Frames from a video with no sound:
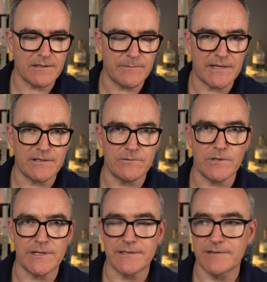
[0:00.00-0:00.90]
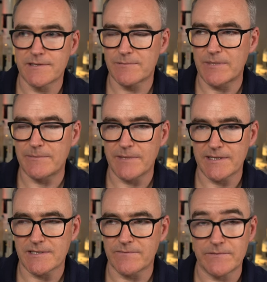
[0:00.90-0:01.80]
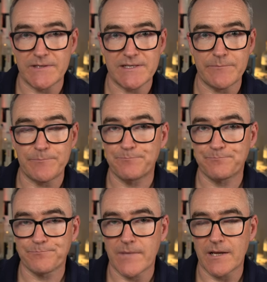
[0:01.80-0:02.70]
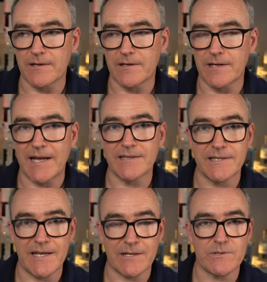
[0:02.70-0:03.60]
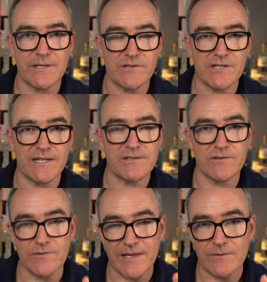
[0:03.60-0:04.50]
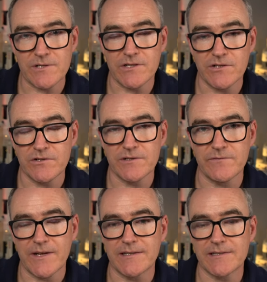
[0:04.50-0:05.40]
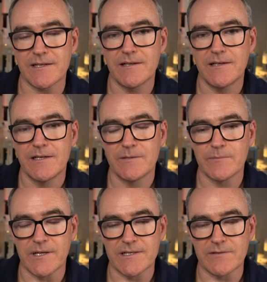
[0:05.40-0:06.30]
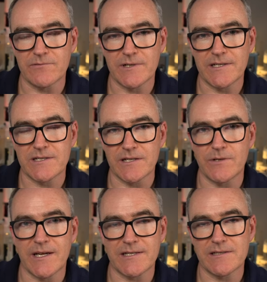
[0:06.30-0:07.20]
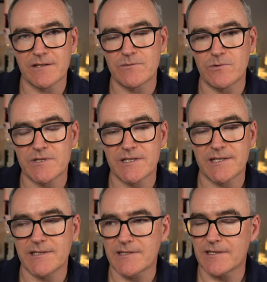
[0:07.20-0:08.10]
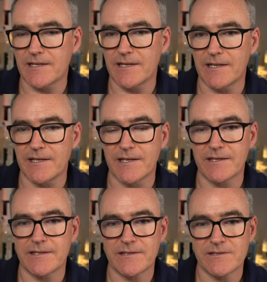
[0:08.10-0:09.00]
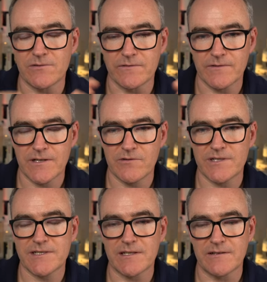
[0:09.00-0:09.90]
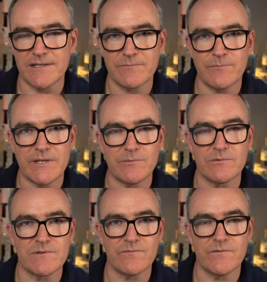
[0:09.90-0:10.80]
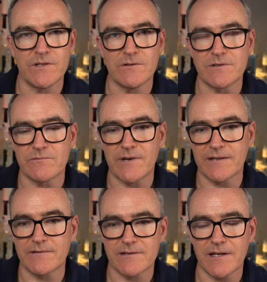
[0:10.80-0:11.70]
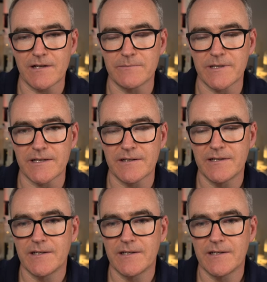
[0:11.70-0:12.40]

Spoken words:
manual wind Speedmaster 57 and the Aquaterra Shades. I thought that was a good event because it really showcased those watches, and it sort of crystallized people's views around Omega